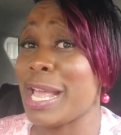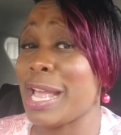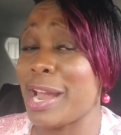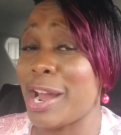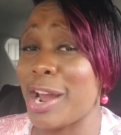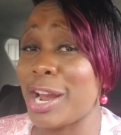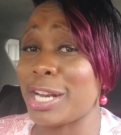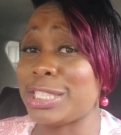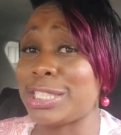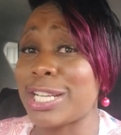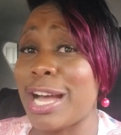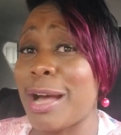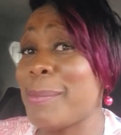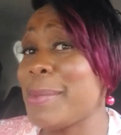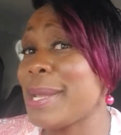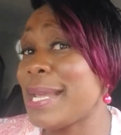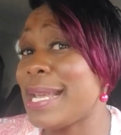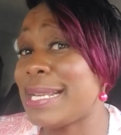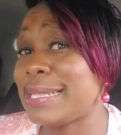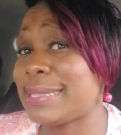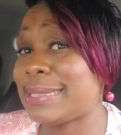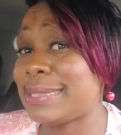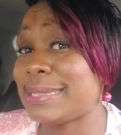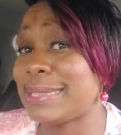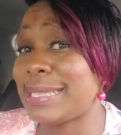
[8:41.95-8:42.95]
her
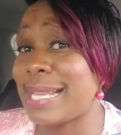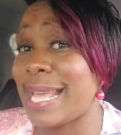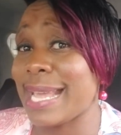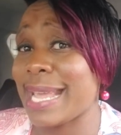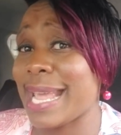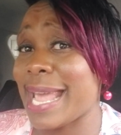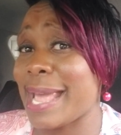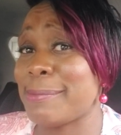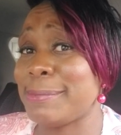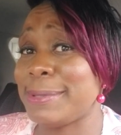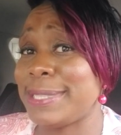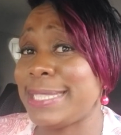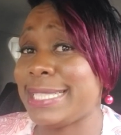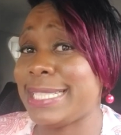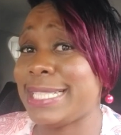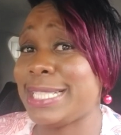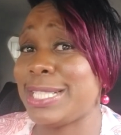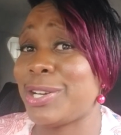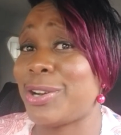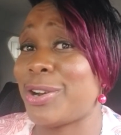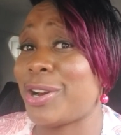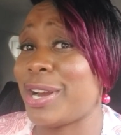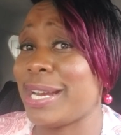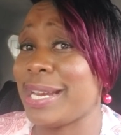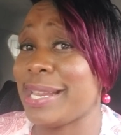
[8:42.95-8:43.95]
tummy isn't like empty
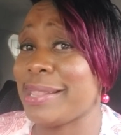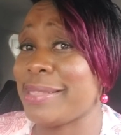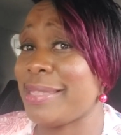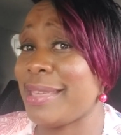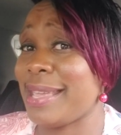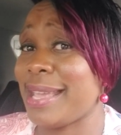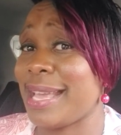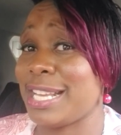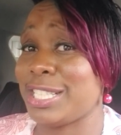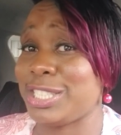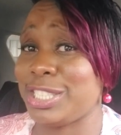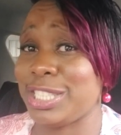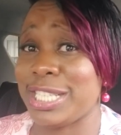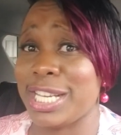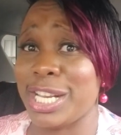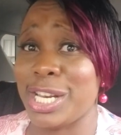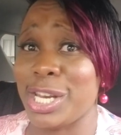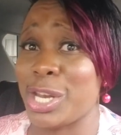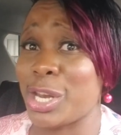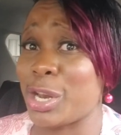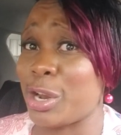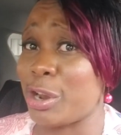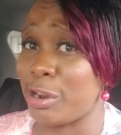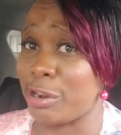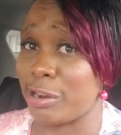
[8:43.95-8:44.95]
or anything and she
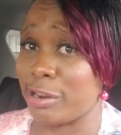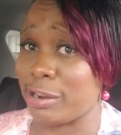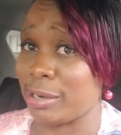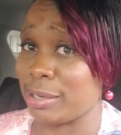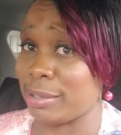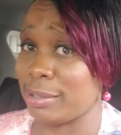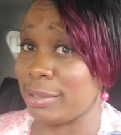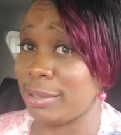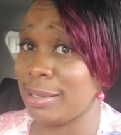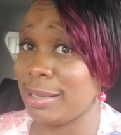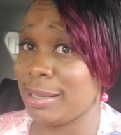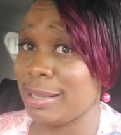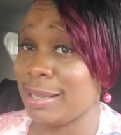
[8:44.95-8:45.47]
can learn.